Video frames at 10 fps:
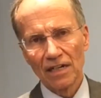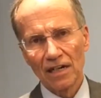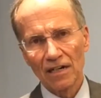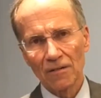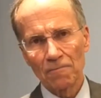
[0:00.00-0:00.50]

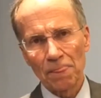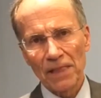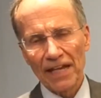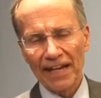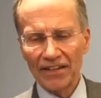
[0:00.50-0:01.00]

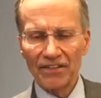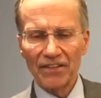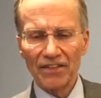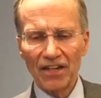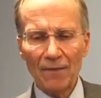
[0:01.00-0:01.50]
And
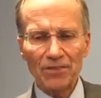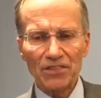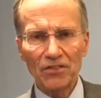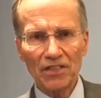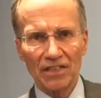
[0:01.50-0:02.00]
the
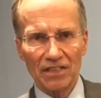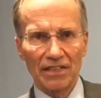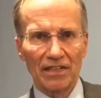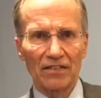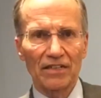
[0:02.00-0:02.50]
opportunity
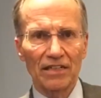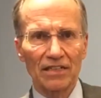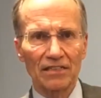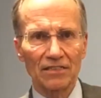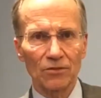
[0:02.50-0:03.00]
there
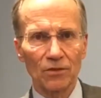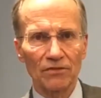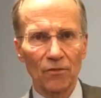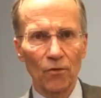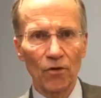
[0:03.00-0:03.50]
is to
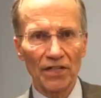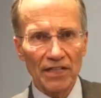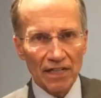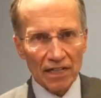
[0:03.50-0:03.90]
avoid